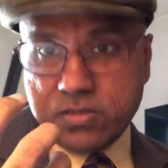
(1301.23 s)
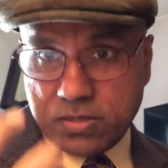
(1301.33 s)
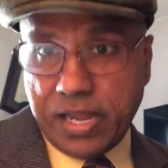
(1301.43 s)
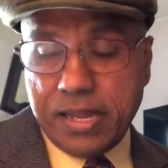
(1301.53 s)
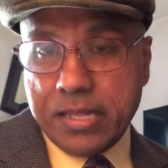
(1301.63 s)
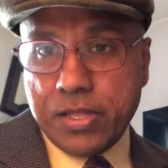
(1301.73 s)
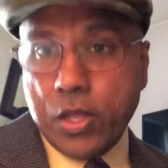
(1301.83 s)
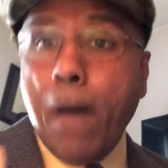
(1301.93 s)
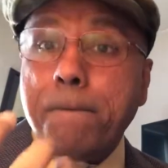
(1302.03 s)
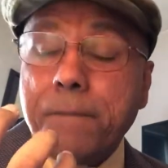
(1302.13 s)
okay,
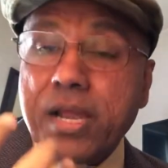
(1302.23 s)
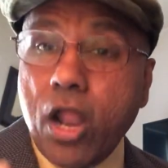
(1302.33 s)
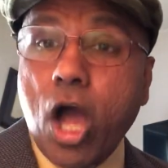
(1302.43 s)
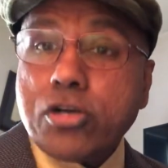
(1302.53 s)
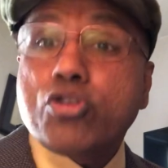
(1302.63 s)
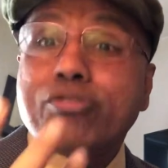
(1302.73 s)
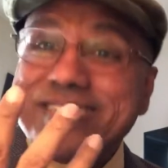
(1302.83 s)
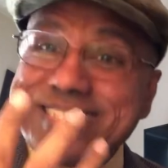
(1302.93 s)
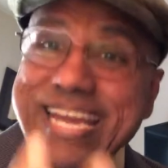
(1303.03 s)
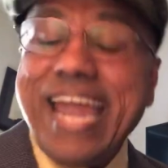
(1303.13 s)
belong to the
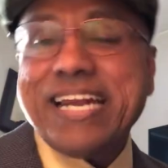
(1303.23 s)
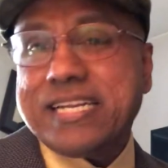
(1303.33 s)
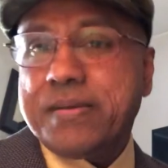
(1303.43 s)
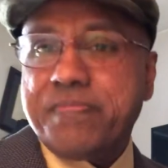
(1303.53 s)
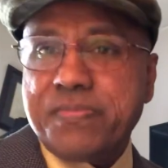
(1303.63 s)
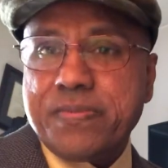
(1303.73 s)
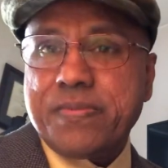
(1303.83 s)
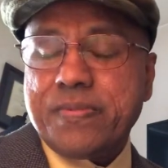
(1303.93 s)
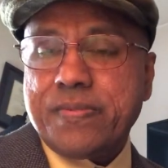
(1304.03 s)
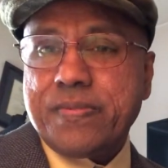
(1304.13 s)
state.
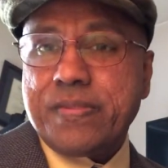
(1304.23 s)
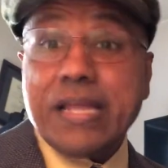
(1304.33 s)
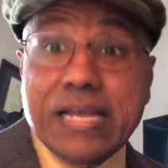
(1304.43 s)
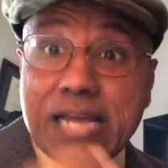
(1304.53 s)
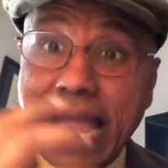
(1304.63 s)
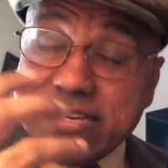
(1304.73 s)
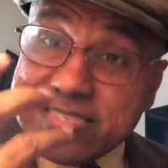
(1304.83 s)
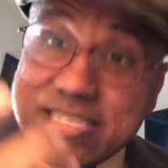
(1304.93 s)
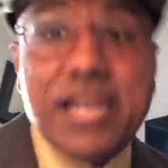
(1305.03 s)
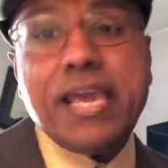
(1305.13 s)
And
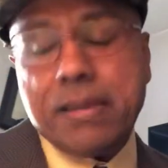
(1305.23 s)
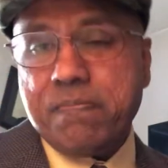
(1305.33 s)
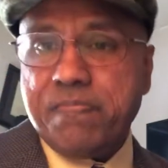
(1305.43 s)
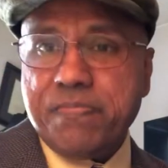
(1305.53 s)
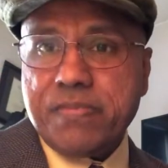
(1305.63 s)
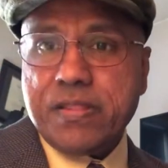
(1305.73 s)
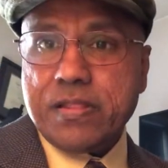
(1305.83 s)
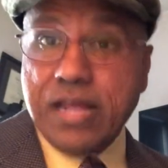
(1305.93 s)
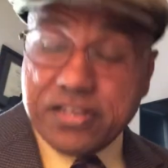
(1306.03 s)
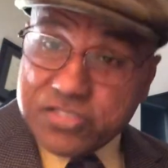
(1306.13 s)
city,
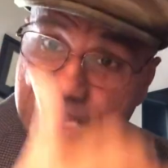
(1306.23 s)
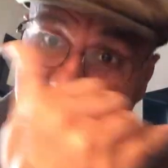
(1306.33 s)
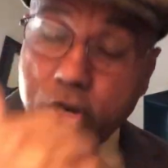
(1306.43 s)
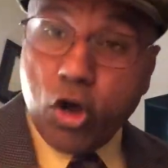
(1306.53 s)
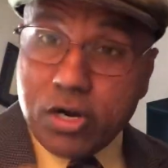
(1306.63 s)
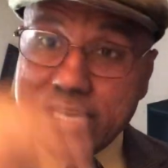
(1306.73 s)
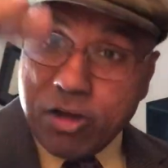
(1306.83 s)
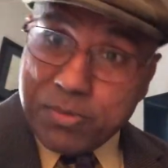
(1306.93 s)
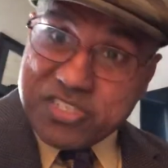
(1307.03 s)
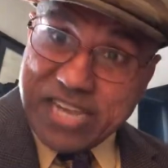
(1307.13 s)
that is even local
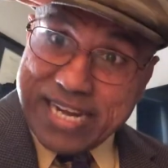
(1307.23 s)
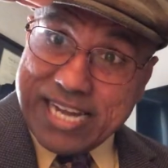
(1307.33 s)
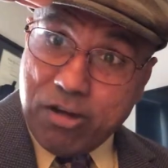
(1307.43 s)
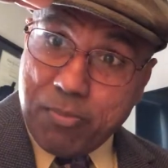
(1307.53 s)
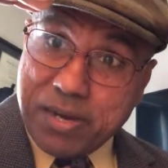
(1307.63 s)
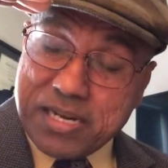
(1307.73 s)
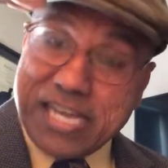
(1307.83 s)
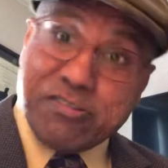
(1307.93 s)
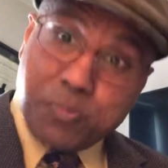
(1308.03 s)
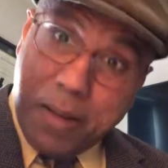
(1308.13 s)
government, state government
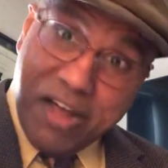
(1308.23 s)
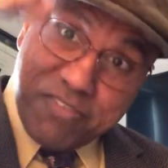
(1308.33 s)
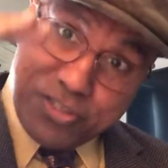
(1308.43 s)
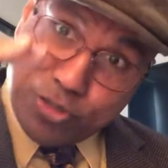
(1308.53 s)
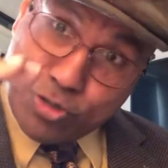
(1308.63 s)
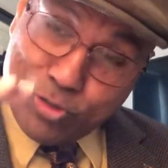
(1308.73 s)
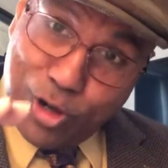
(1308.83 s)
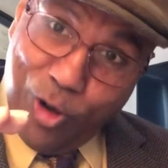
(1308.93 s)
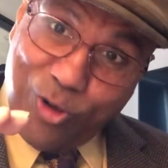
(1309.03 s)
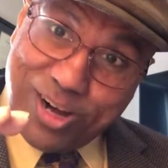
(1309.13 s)
gives powers to the
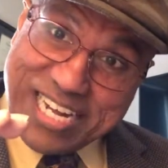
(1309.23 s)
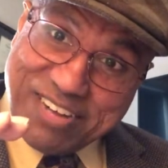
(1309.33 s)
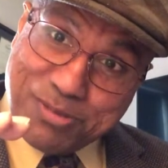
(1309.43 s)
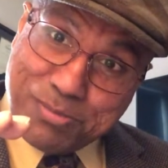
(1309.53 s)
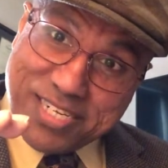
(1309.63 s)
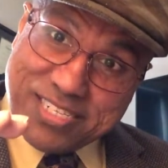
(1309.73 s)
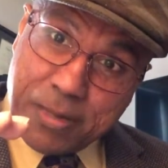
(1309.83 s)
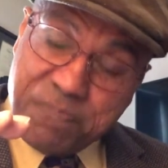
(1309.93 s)
local government.